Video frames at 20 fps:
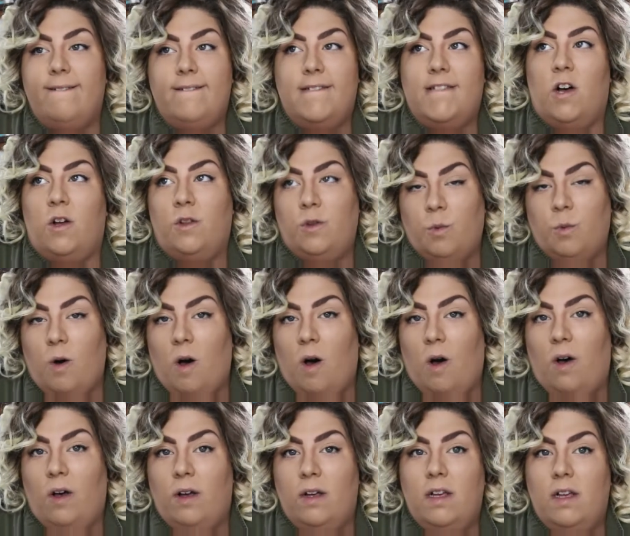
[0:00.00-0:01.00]
on the
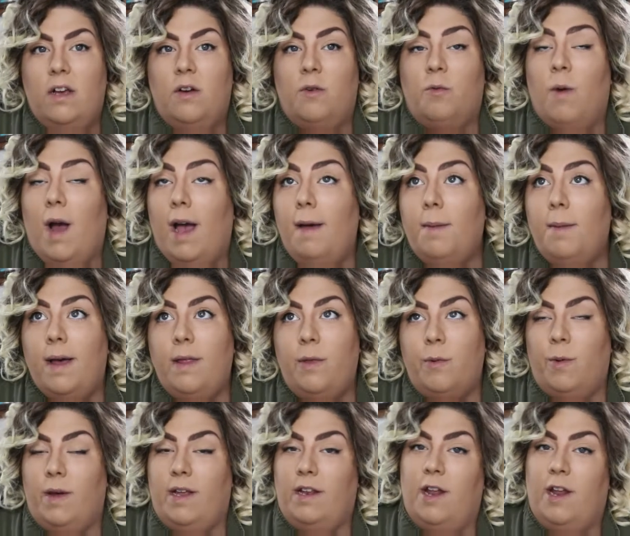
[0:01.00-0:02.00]
wall, right by the
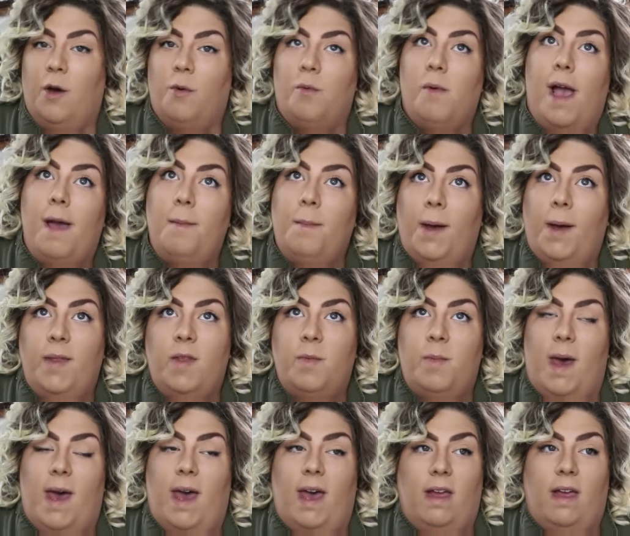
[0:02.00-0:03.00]
window, right by the
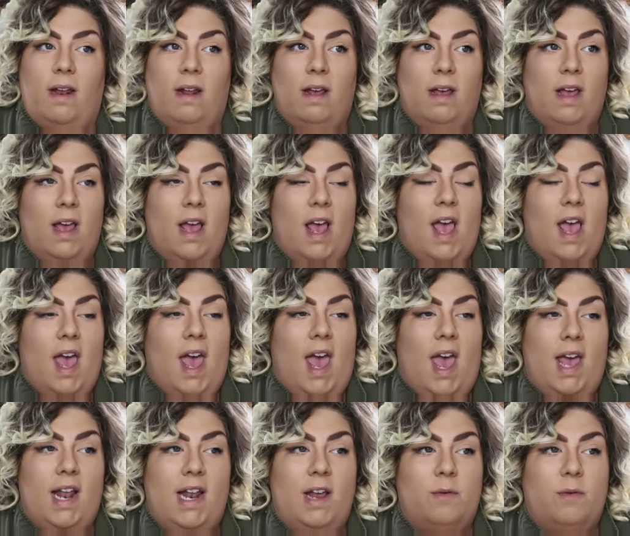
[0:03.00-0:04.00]
bed.
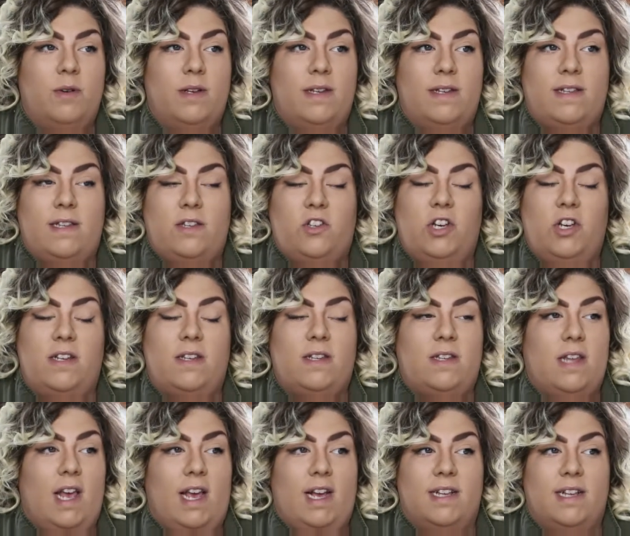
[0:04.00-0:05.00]
And it was
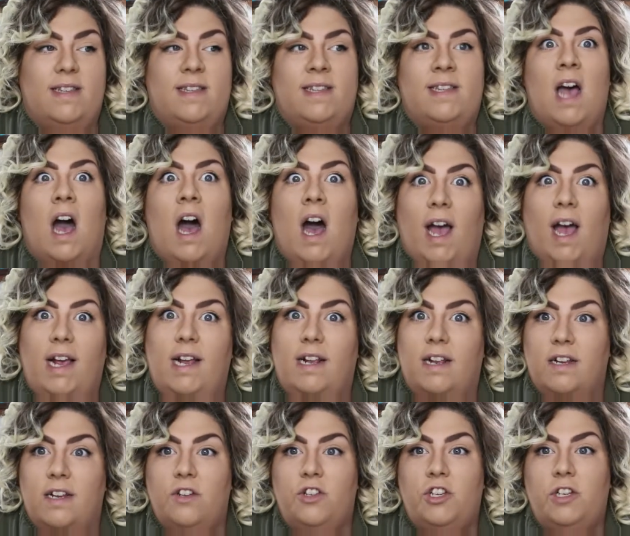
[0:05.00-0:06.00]
just like a sign
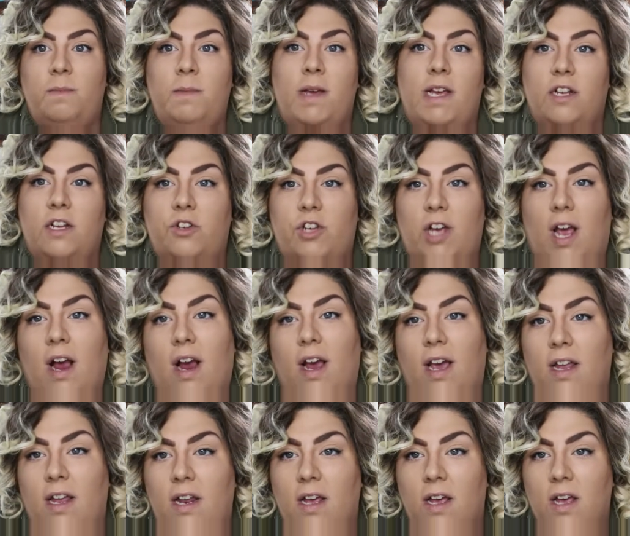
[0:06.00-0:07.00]
to me and
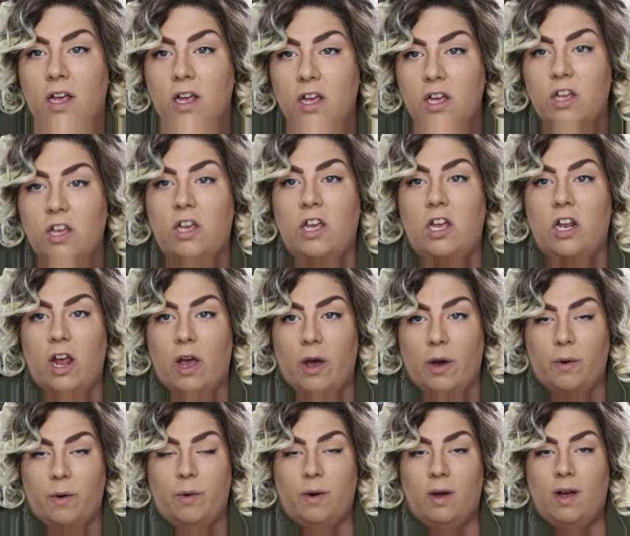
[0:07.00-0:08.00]
Jared, you
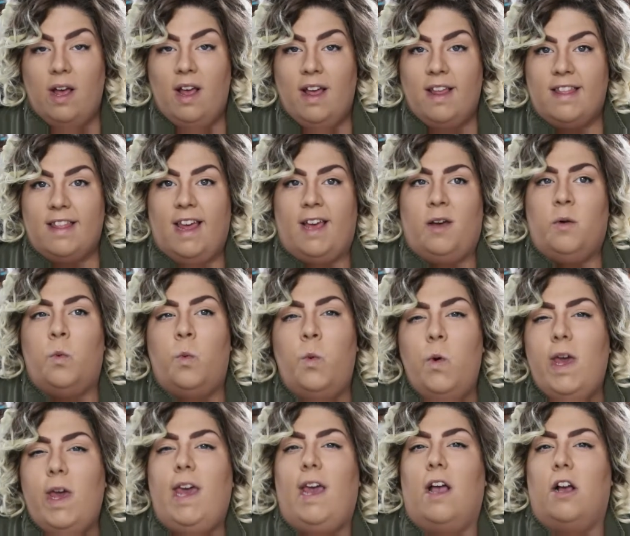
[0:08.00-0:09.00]
know, like
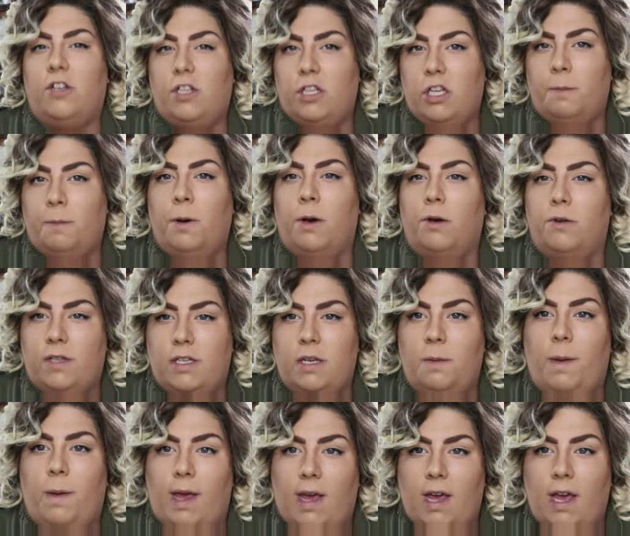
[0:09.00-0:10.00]
we are supposed to
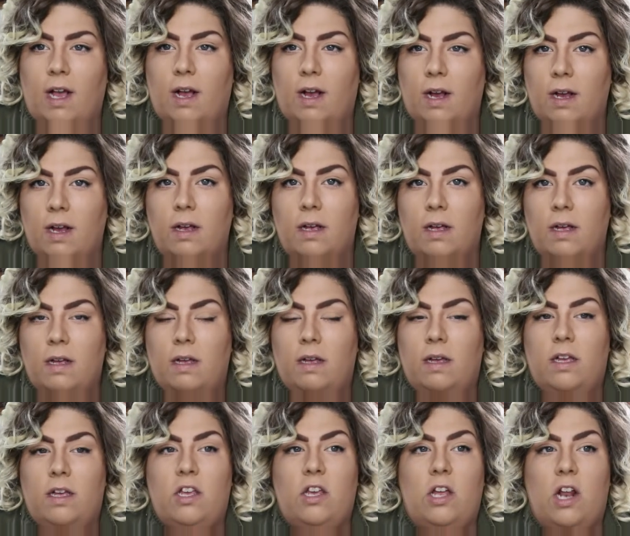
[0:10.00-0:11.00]
be here.
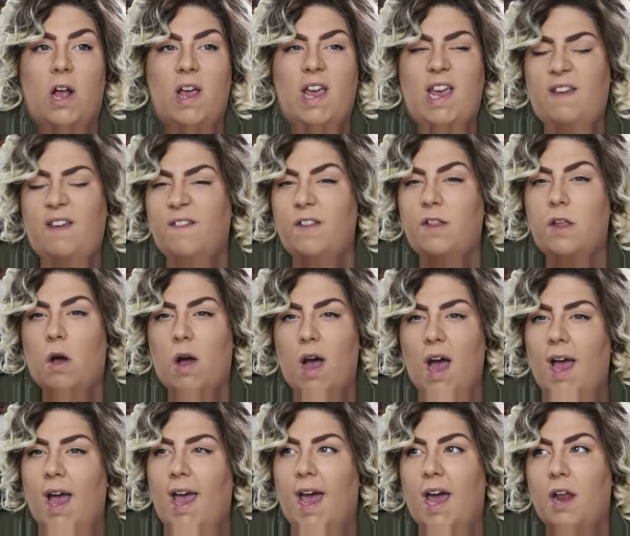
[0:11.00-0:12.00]
You know, even though
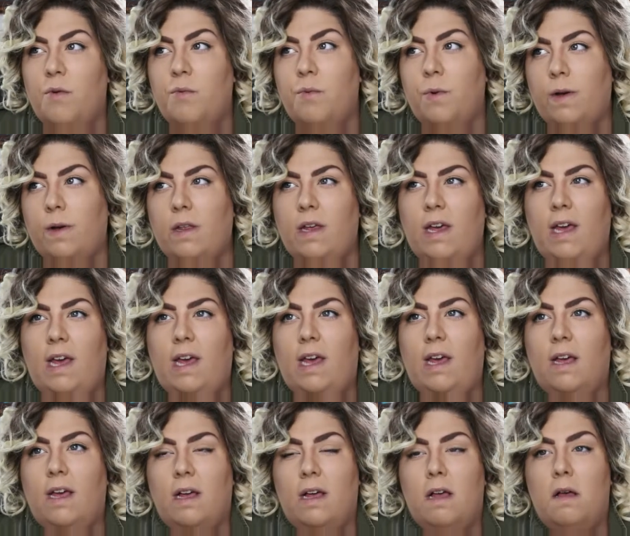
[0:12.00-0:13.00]
I had a
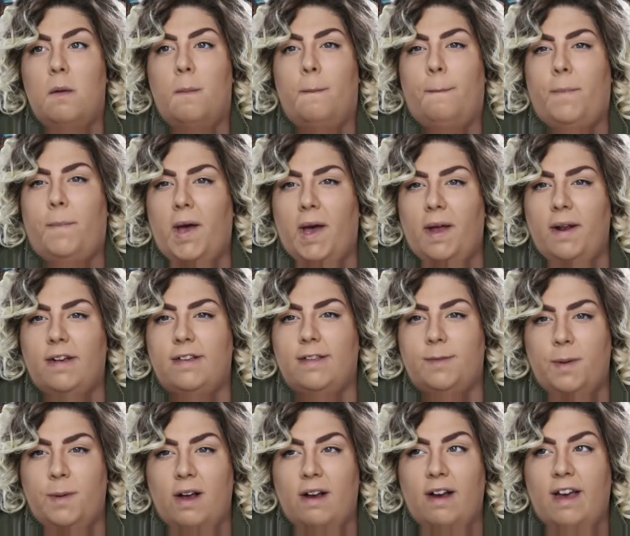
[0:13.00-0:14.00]
really bad
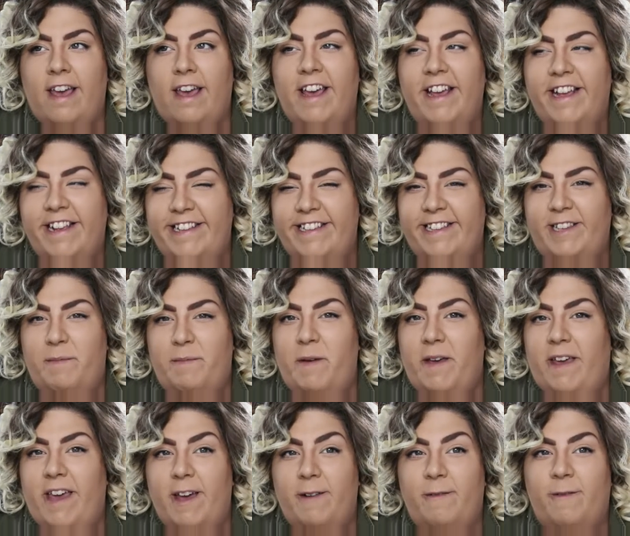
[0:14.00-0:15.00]
experience to
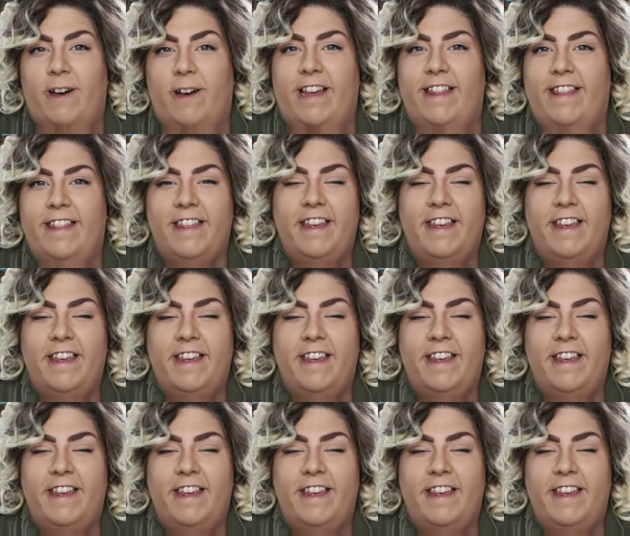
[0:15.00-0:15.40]
begin with,